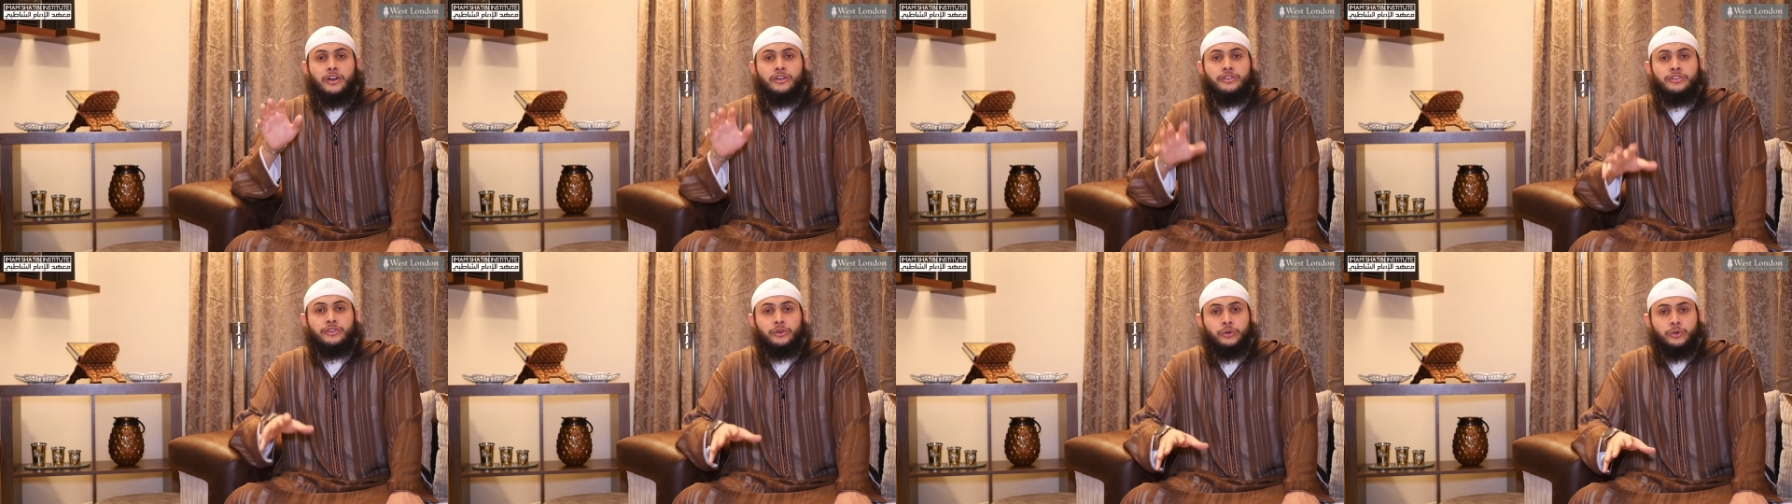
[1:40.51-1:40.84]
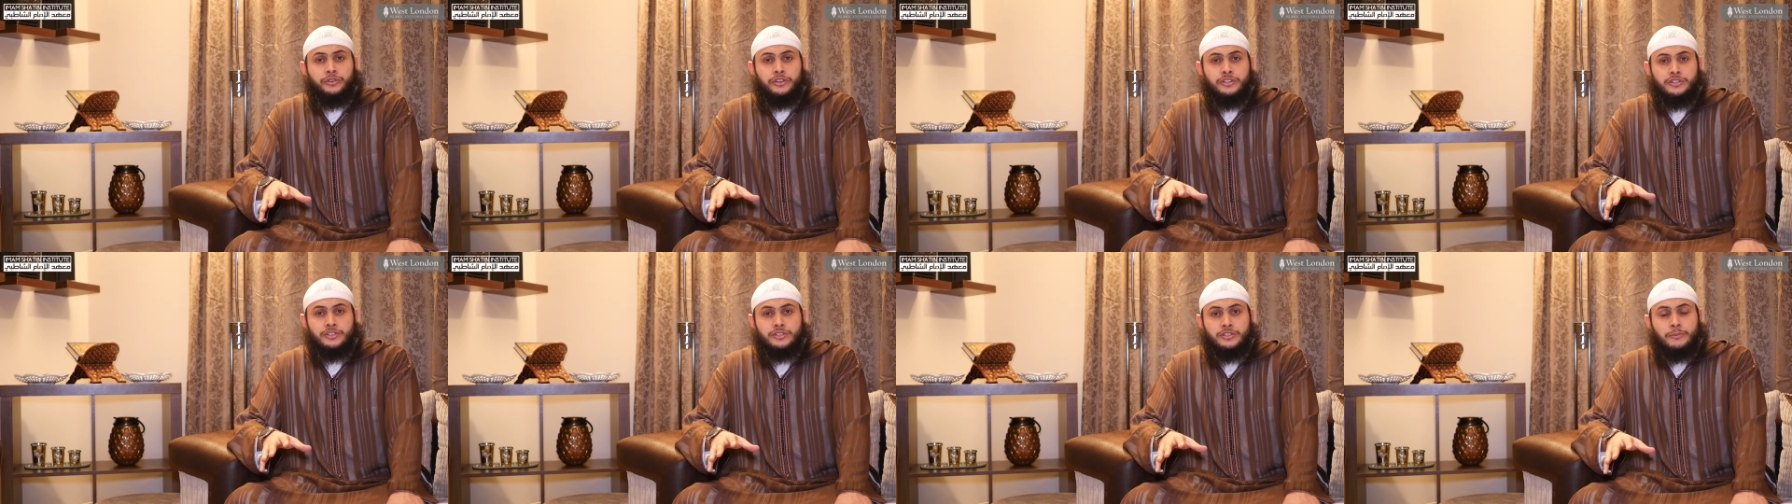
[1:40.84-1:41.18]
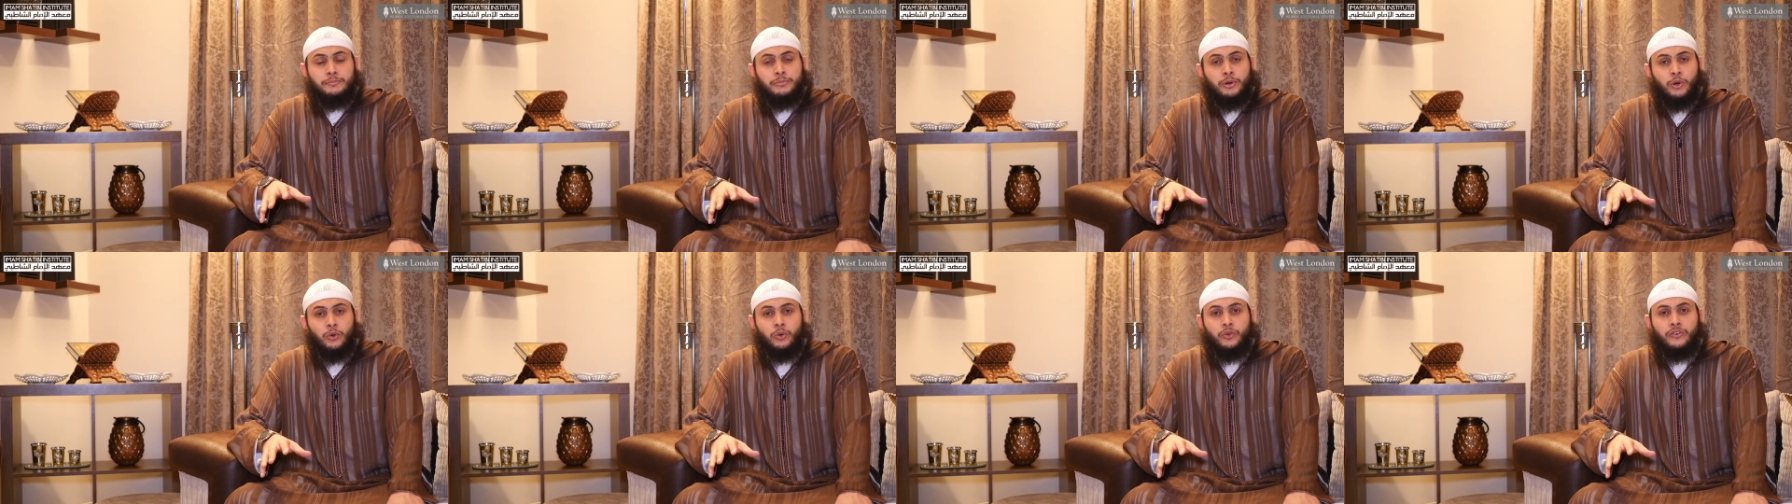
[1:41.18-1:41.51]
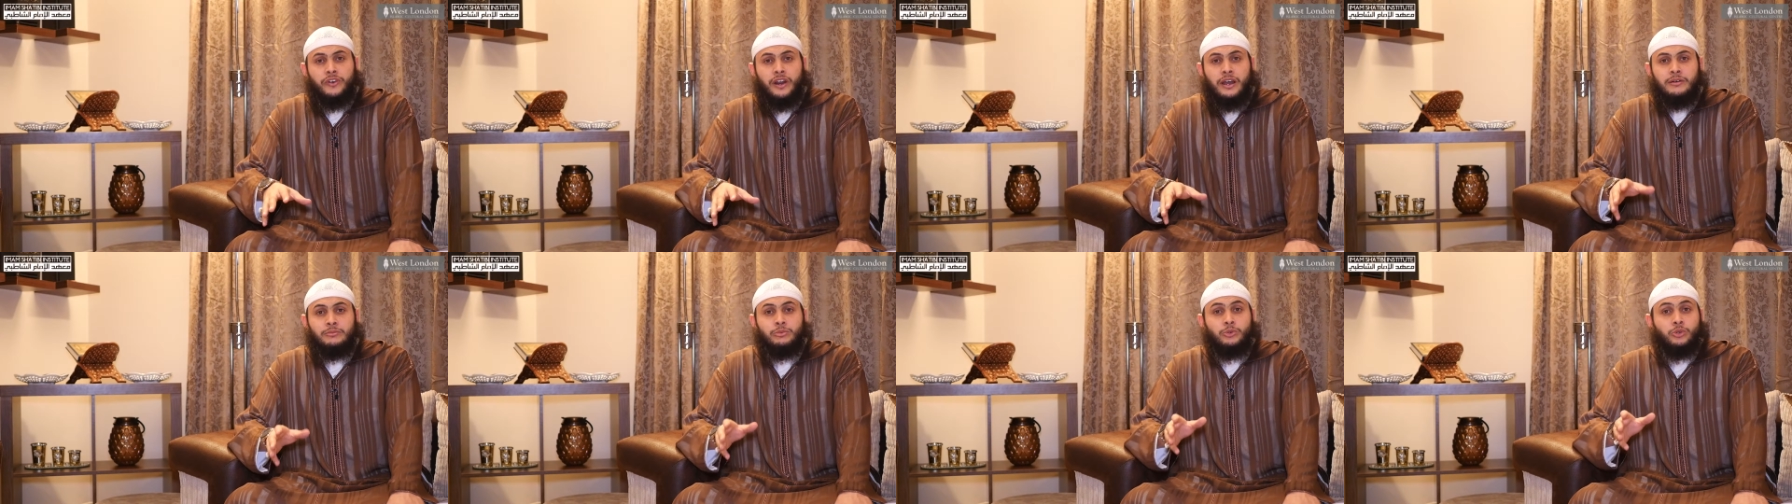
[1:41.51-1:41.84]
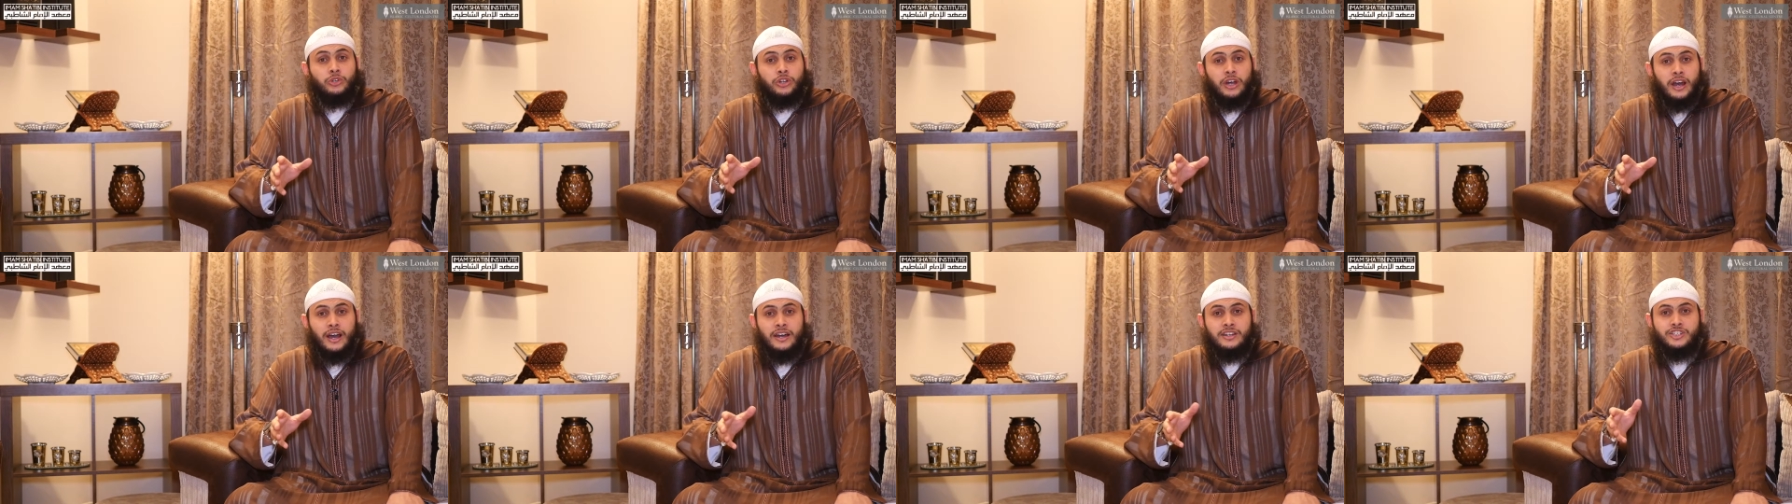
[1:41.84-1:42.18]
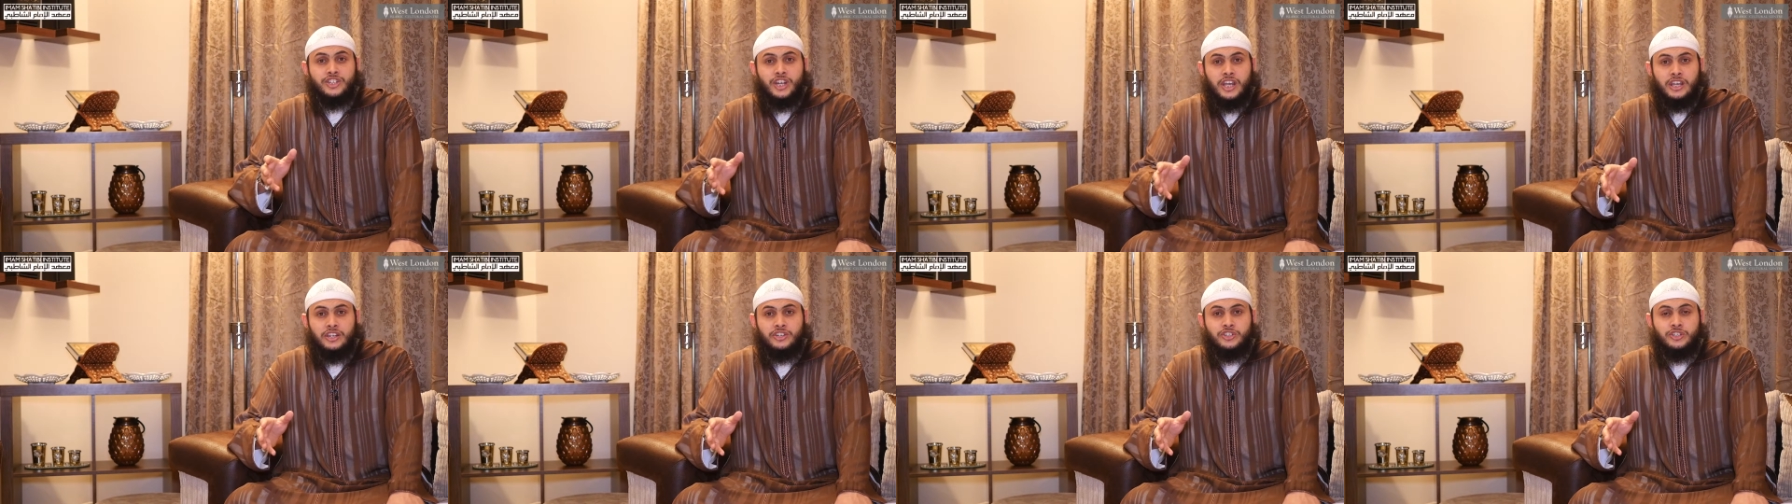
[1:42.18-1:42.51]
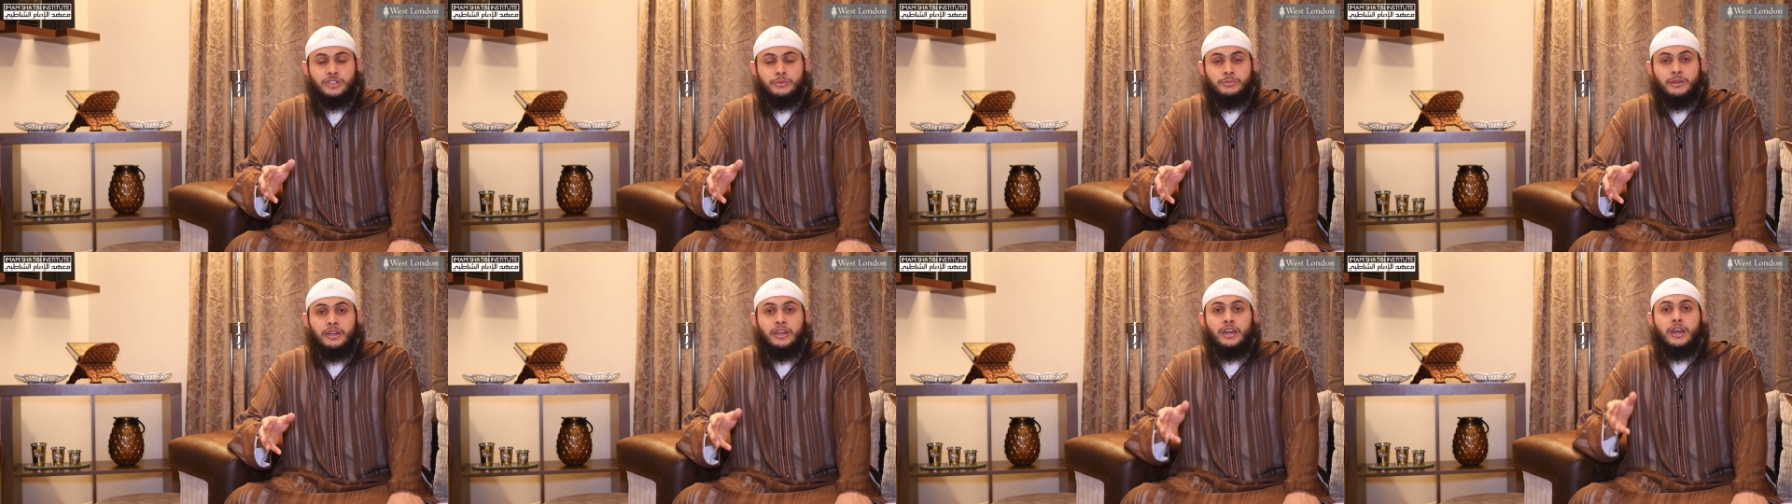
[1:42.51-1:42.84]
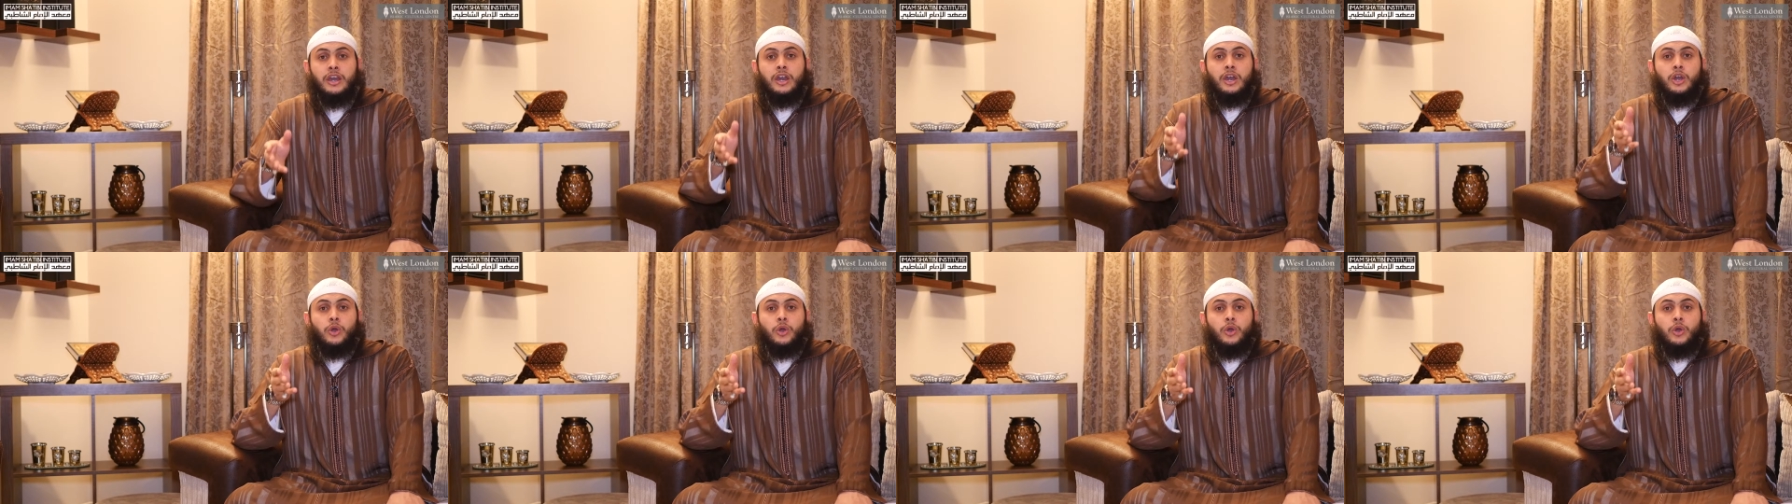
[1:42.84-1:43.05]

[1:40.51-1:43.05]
through this program, Quran changed me.